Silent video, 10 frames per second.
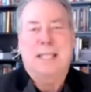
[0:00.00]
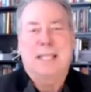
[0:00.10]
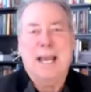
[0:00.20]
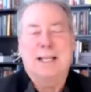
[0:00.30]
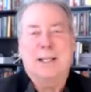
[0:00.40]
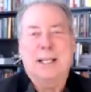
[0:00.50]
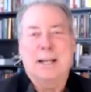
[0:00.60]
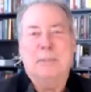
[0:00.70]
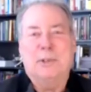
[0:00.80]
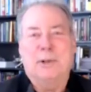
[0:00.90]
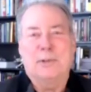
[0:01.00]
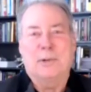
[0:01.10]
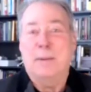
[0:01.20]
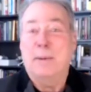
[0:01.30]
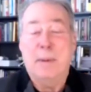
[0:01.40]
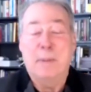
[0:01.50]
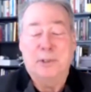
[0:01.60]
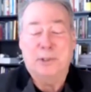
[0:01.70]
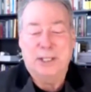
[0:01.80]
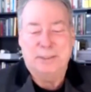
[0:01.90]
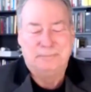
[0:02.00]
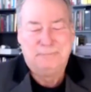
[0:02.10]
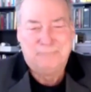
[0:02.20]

McKay, I had to look it up, be sure I was right. My memory's good.